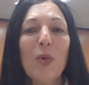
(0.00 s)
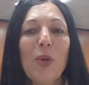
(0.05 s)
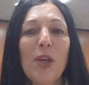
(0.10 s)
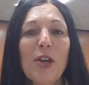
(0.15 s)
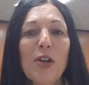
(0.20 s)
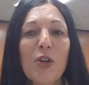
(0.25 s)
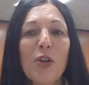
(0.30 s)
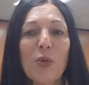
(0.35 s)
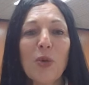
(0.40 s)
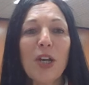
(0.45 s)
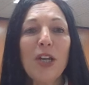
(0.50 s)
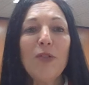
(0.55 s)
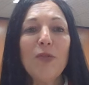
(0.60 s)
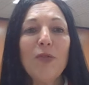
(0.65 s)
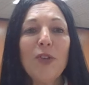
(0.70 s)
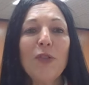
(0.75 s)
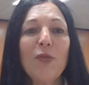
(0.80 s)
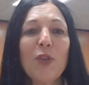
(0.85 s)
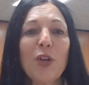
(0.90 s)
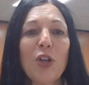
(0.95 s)
We are
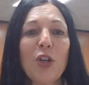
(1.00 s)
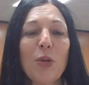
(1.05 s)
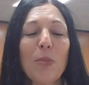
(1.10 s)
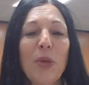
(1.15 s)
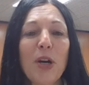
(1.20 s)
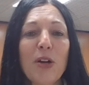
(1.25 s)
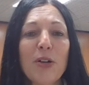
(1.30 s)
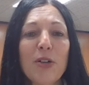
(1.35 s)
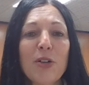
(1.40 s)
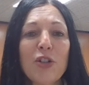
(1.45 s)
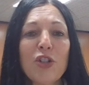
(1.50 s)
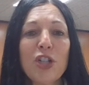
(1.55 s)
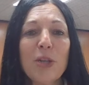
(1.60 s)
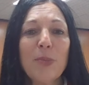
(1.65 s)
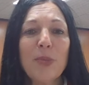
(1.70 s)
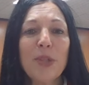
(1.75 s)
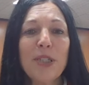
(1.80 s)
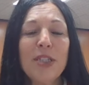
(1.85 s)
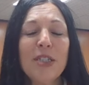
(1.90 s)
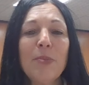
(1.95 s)
grateful for your partnership
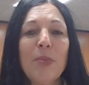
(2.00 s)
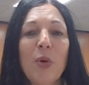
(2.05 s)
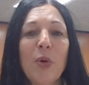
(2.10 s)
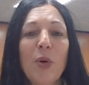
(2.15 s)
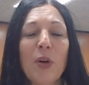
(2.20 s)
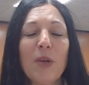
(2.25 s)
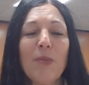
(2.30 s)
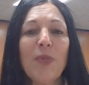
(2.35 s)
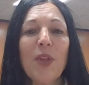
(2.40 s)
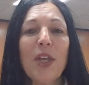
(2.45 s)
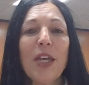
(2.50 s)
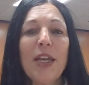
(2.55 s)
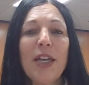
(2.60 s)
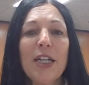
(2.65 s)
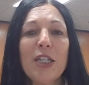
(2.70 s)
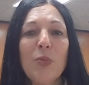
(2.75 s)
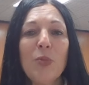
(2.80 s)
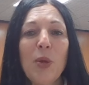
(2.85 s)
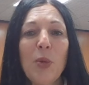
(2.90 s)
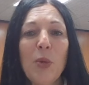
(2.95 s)
and support
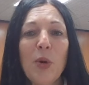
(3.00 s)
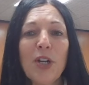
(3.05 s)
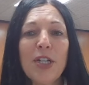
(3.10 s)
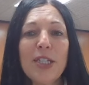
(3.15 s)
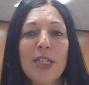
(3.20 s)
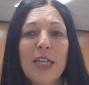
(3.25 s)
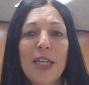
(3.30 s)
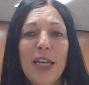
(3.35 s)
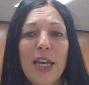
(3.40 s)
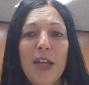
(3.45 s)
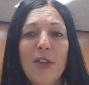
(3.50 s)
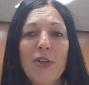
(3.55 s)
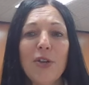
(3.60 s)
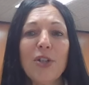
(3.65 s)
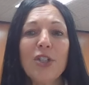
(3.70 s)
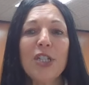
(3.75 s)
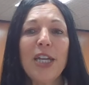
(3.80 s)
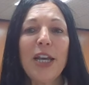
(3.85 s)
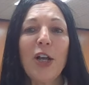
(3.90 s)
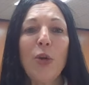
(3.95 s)
as we work together
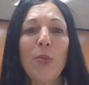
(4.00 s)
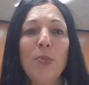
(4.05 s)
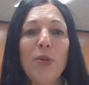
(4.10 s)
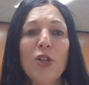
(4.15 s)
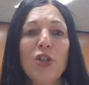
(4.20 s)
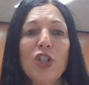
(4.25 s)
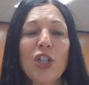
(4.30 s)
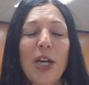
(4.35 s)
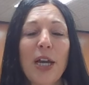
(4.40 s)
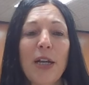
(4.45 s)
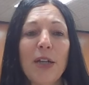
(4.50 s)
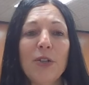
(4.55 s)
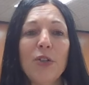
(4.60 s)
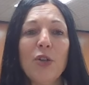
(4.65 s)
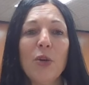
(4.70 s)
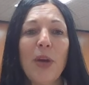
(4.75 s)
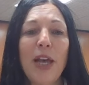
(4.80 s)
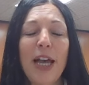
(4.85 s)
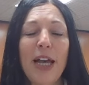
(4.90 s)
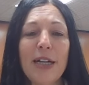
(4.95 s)
to help your child
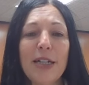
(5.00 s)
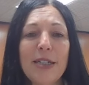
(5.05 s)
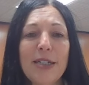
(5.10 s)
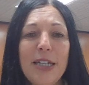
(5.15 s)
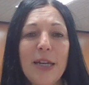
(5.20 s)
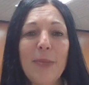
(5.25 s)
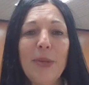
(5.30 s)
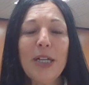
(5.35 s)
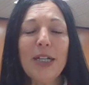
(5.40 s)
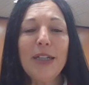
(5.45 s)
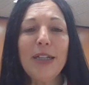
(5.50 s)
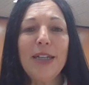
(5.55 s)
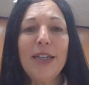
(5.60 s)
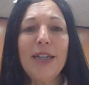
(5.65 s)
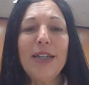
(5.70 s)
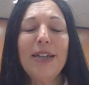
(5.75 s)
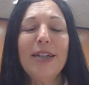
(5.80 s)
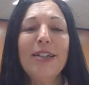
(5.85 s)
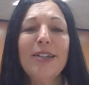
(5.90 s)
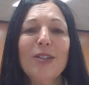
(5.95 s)
grow academically,
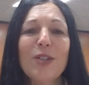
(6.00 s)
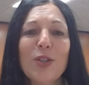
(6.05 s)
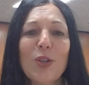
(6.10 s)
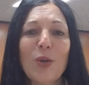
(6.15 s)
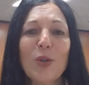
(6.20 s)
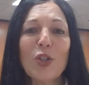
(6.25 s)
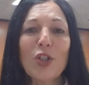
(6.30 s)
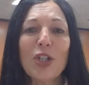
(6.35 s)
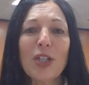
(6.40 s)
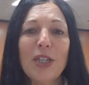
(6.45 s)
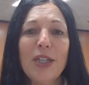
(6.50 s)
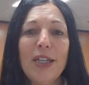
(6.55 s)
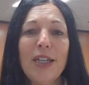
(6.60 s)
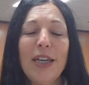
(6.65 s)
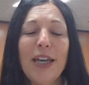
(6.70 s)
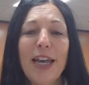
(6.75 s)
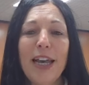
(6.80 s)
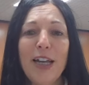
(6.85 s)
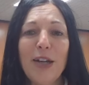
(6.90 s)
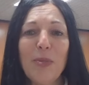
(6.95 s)
socially,
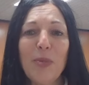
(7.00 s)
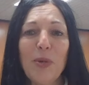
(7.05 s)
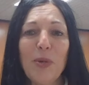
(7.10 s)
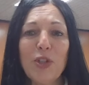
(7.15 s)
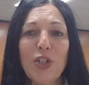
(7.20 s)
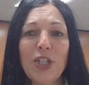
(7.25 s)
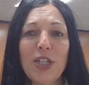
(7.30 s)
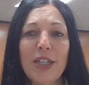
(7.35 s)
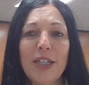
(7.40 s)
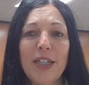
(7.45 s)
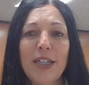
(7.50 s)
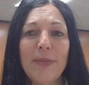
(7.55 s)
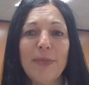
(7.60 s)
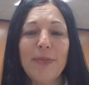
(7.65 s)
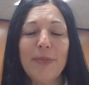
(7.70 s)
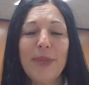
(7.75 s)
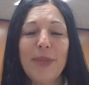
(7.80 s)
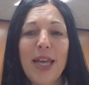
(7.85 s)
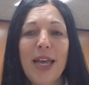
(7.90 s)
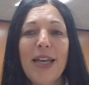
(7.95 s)
and emotionally.
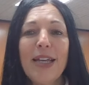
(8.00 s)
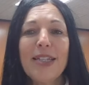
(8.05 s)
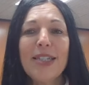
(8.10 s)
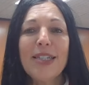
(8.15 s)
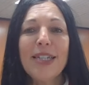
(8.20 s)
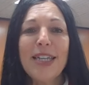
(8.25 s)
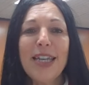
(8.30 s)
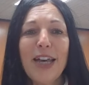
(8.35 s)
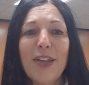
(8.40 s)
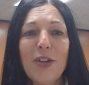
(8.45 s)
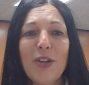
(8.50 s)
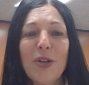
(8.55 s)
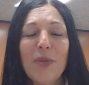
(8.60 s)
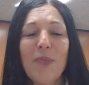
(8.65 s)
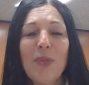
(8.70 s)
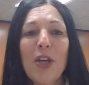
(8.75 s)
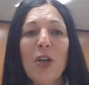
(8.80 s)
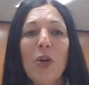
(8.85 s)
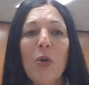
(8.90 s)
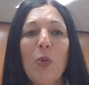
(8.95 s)
Together,
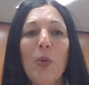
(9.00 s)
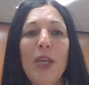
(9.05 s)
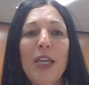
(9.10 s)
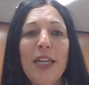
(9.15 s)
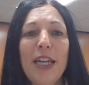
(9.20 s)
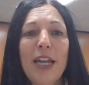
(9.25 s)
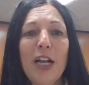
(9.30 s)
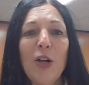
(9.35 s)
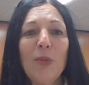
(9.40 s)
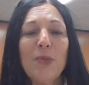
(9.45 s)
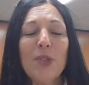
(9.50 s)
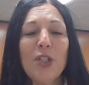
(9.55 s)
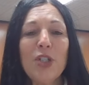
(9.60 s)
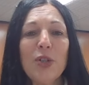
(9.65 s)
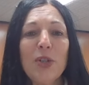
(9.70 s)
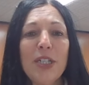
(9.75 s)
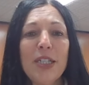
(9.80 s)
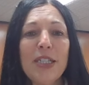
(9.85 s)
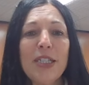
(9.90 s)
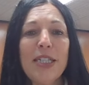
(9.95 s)
we can help
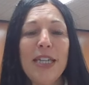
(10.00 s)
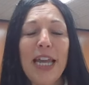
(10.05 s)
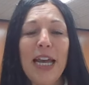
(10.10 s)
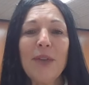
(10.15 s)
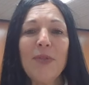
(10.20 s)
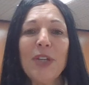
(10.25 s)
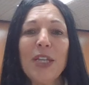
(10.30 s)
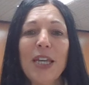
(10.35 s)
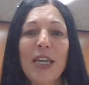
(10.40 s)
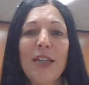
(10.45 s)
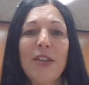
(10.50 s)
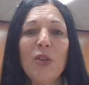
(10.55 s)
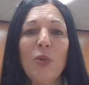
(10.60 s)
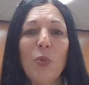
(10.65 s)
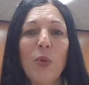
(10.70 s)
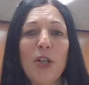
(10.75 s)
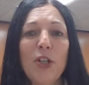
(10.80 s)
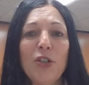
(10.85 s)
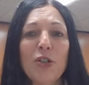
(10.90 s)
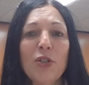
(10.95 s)
students navigate the
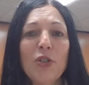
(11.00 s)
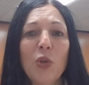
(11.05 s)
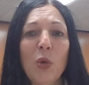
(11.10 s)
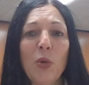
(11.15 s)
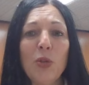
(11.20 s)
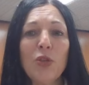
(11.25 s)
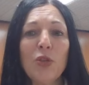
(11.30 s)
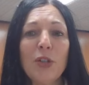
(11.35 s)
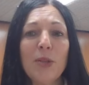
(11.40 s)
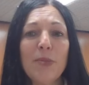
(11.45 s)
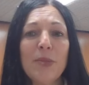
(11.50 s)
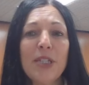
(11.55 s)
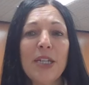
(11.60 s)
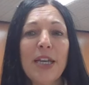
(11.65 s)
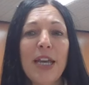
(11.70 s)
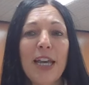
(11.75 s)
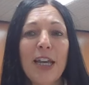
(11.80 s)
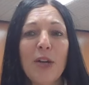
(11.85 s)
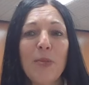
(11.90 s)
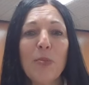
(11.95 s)
winter doldrums
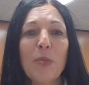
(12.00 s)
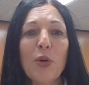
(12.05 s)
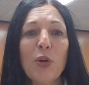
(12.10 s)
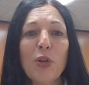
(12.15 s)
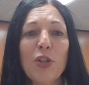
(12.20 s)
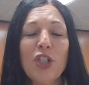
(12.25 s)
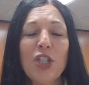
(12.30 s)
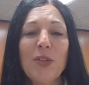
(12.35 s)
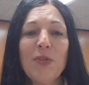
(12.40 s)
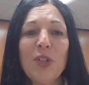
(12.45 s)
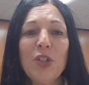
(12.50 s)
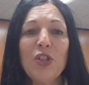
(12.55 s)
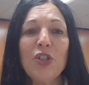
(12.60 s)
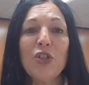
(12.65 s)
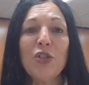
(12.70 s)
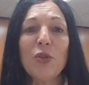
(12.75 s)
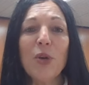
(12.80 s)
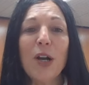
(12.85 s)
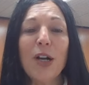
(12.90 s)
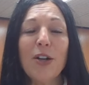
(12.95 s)
and emerge even
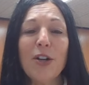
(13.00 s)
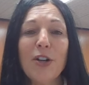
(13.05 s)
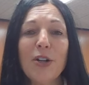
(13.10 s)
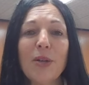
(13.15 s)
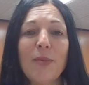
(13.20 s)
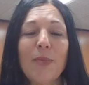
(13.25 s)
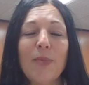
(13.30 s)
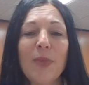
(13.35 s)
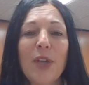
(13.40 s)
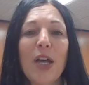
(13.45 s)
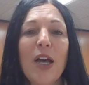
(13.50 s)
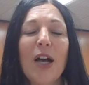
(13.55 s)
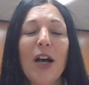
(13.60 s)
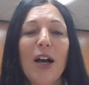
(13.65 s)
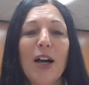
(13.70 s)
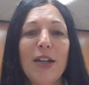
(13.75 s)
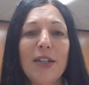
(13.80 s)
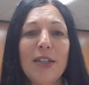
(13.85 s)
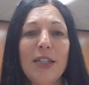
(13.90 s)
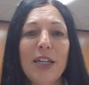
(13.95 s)
stronger
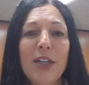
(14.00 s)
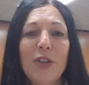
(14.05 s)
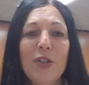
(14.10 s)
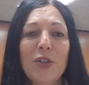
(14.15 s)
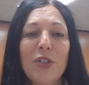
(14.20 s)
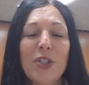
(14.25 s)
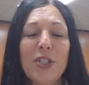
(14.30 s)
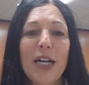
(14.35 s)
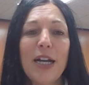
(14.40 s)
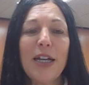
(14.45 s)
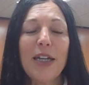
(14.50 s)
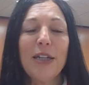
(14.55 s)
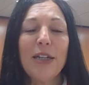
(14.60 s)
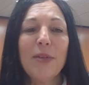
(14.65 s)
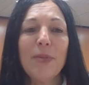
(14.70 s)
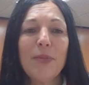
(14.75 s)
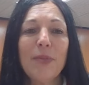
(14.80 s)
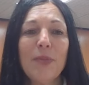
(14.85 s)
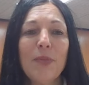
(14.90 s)
on the other side.